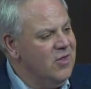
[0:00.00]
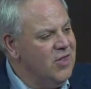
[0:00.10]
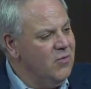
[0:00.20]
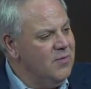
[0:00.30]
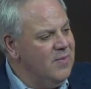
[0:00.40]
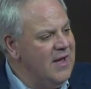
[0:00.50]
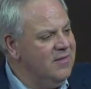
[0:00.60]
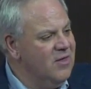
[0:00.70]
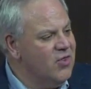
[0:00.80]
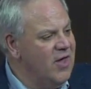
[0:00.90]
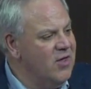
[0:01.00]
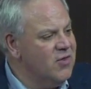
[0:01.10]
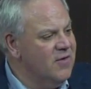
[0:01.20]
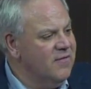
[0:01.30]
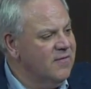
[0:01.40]
she would make the
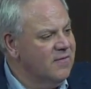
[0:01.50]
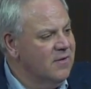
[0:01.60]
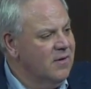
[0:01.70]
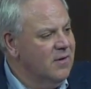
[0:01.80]
changes